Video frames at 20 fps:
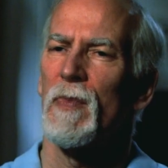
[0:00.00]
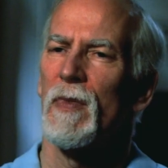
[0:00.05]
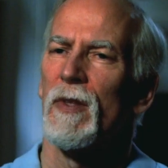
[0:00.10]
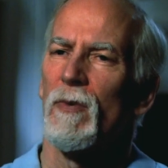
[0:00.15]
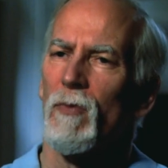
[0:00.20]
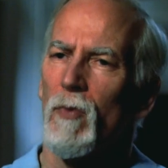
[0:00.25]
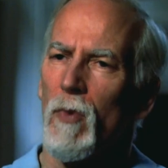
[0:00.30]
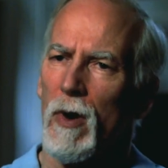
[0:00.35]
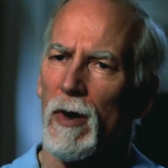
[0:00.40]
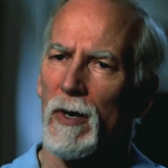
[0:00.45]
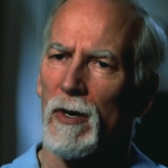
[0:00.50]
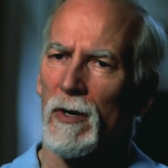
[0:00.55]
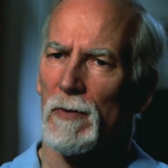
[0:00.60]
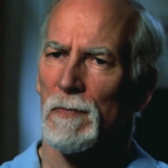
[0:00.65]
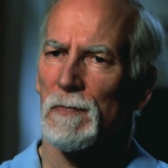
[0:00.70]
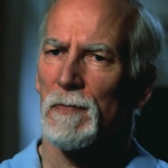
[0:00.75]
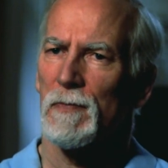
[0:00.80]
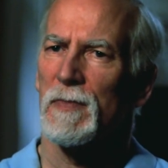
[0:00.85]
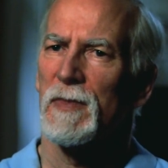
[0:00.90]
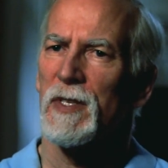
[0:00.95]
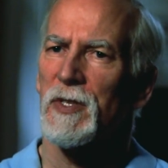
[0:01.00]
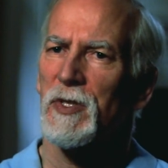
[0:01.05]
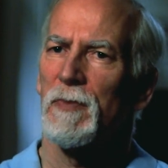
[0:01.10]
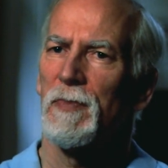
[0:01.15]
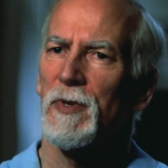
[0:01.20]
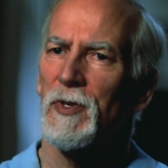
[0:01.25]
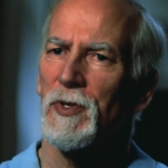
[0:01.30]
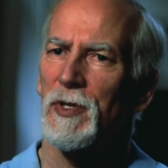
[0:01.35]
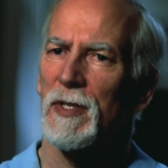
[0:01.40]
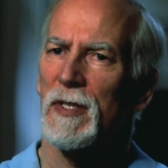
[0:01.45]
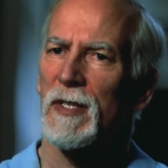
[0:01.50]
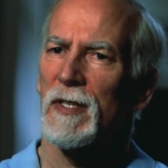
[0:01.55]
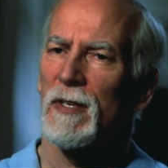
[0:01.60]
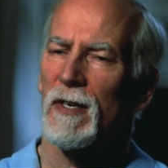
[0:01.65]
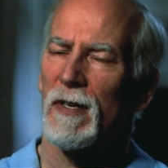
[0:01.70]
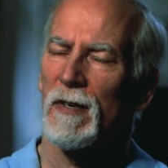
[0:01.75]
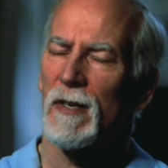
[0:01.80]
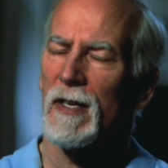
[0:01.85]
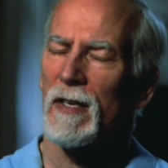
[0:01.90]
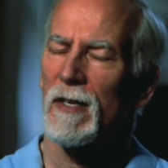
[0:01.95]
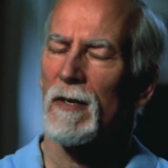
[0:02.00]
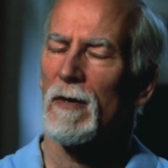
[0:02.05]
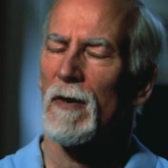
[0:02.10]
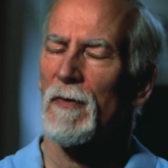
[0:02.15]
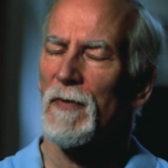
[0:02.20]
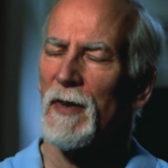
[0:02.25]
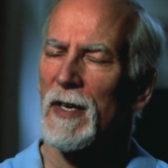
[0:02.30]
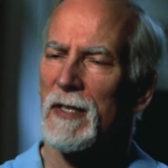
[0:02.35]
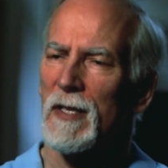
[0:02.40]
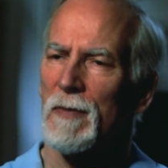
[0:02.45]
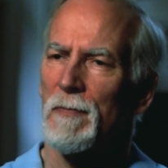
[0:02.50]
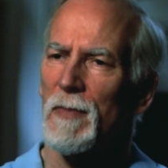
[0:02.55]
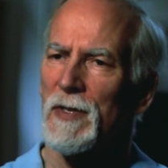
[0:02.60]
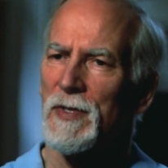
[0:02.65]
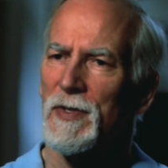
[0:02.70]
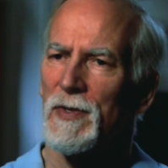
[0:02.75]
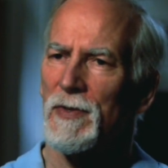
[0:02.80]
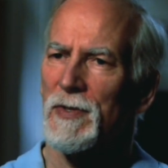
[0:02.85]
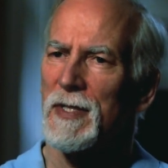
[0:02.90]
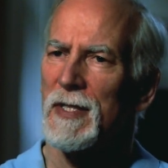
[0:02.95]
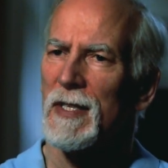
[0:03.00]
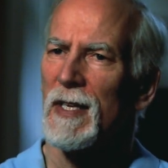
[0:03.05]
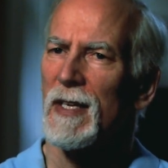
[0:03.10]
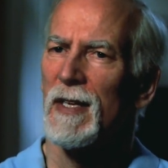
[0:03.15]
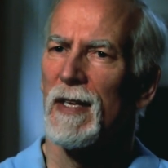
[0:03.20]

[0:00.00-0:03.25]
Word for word: the water distribution in her, in her affected muscles,